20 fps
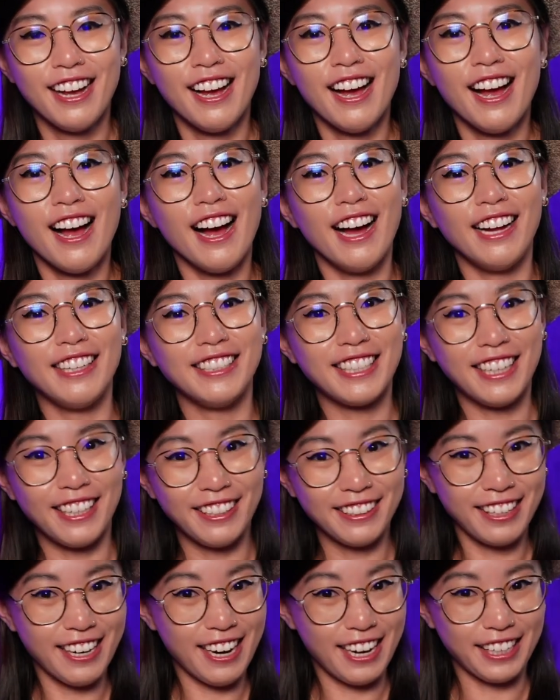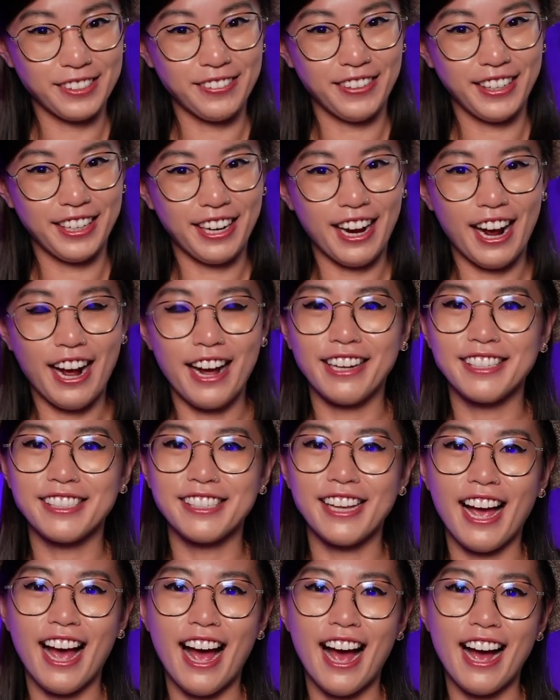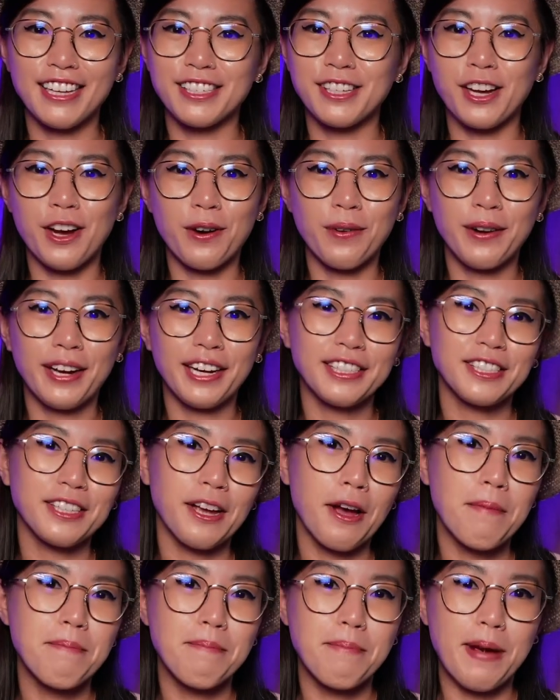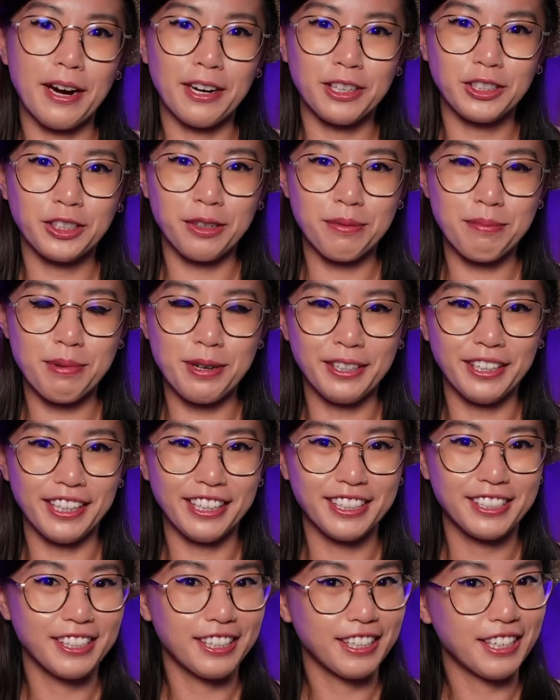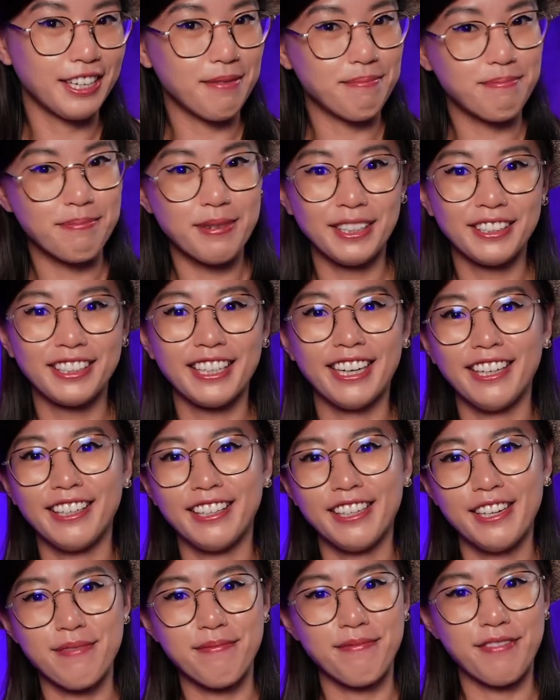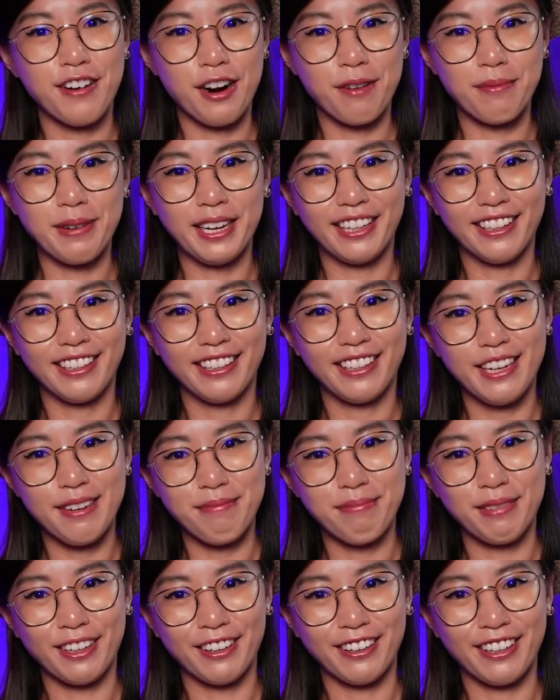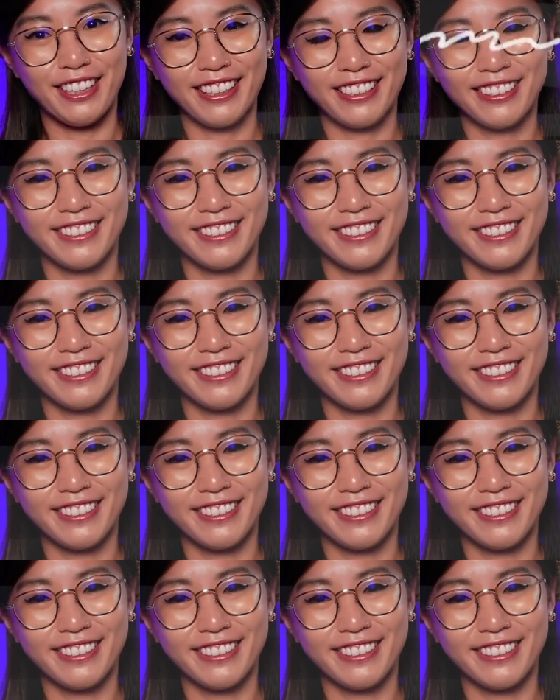Until the next one, guys, as always, bearish or bullish, keep building, keep farming, keep learning.